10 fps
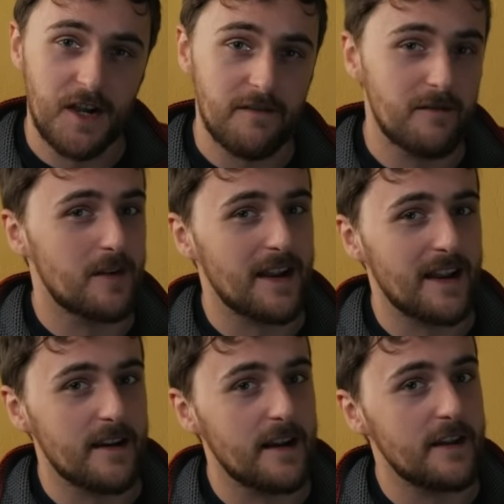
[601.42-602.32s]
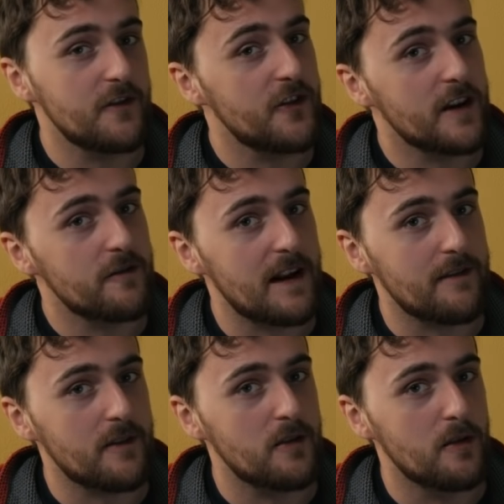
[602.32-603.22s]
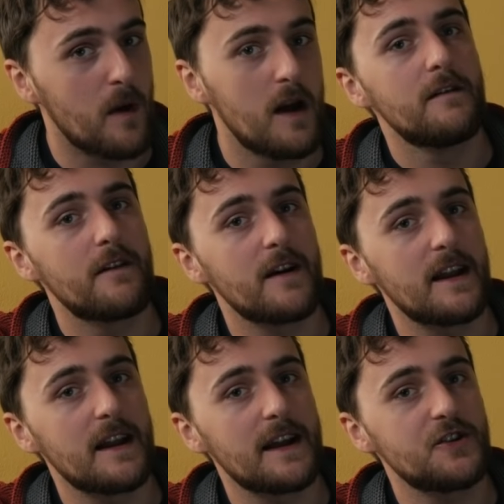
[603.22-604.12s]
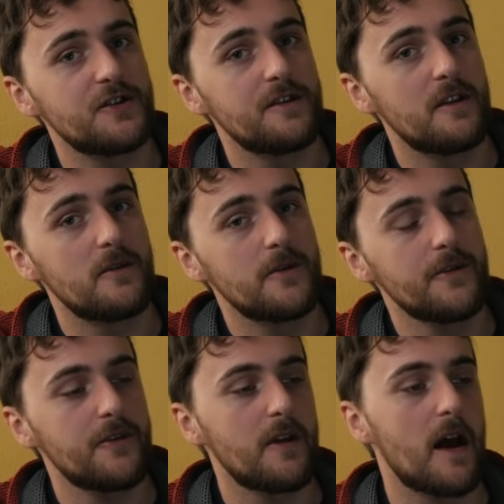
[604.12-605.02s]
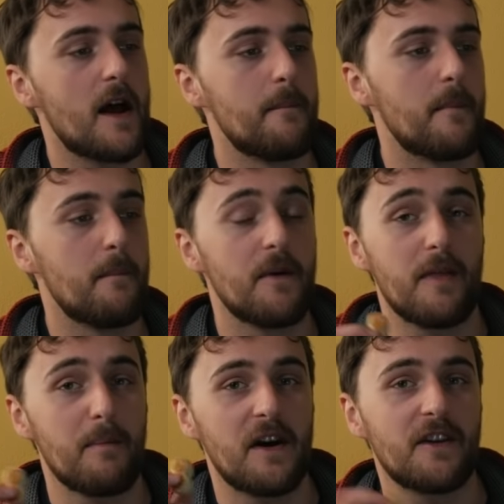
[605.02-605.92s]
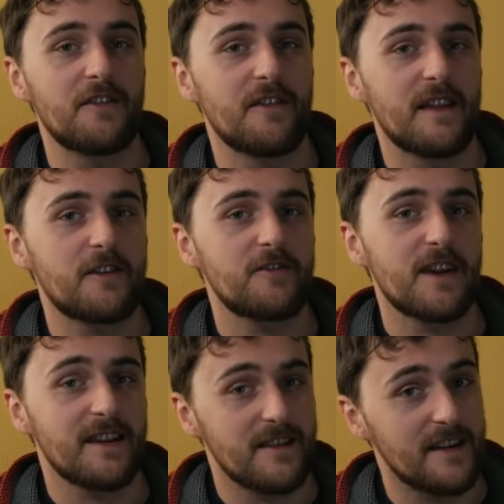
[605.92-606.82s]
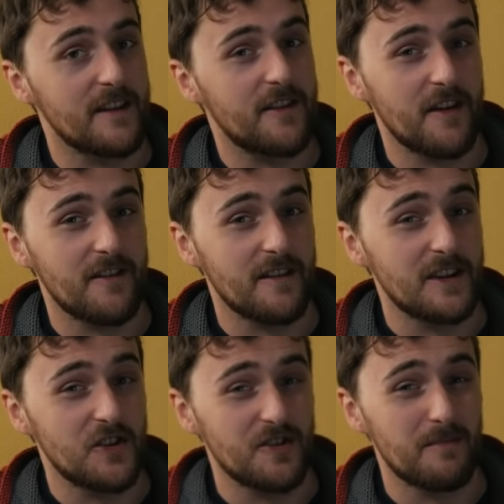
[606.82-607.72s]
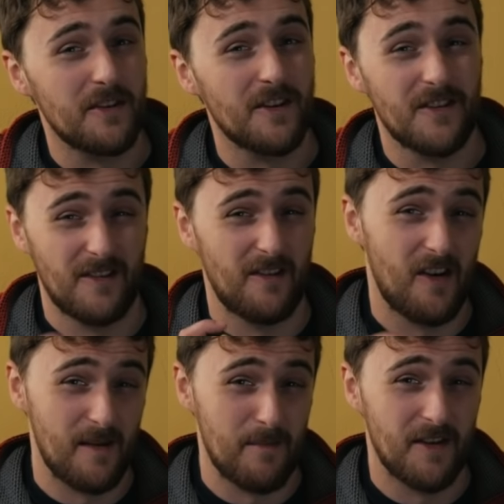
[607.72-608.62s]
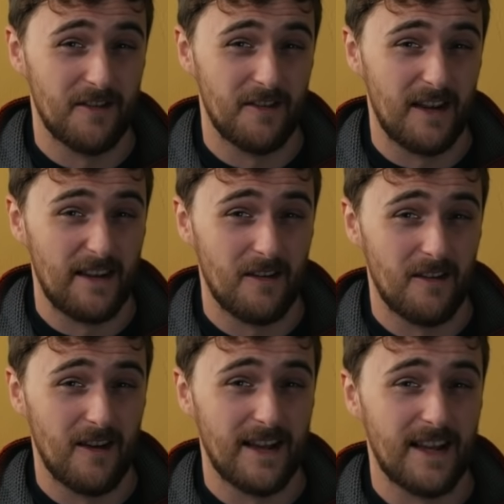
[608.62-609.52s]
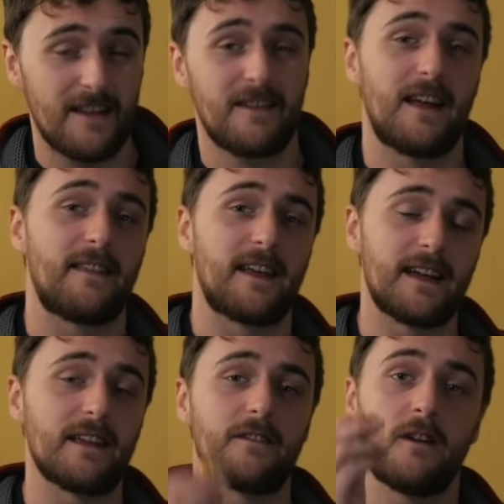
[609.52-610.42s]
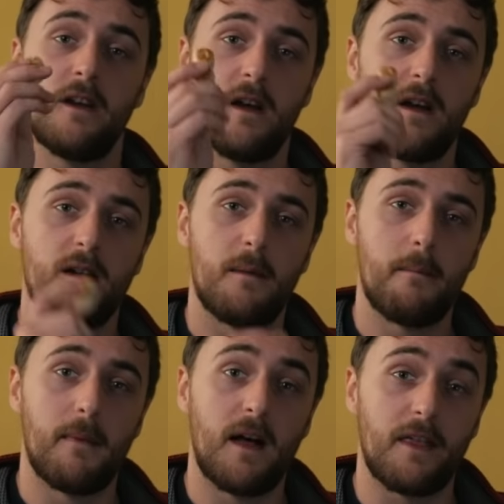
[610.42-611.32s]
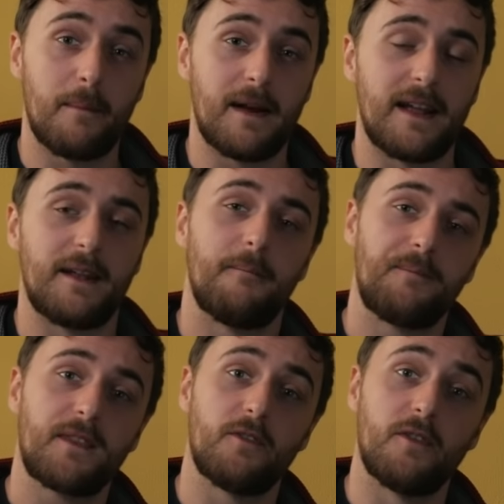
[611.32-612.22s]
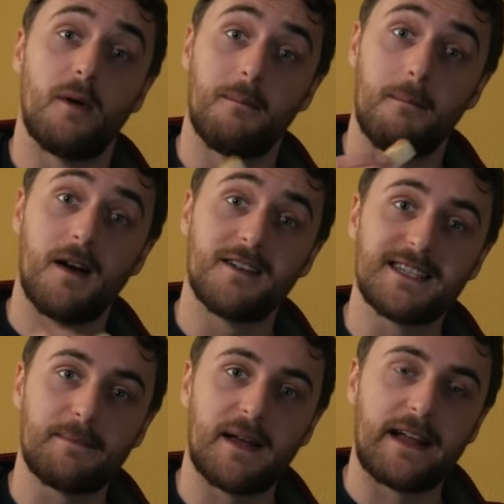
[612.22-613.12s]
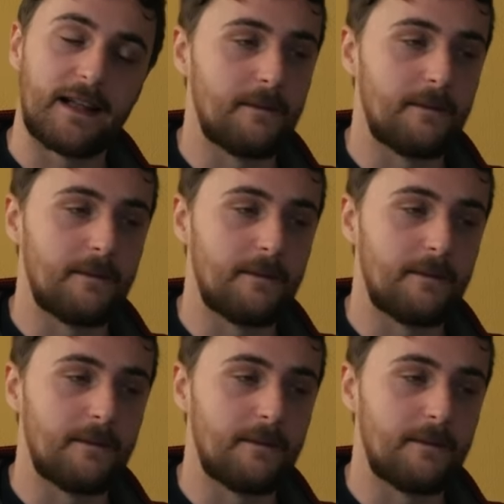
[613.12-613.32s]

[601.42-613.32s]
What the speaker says: for breaking any geographical violation laws, but the person that created it certainly should, because I personally don't like it, and that is marzipan or marzipan.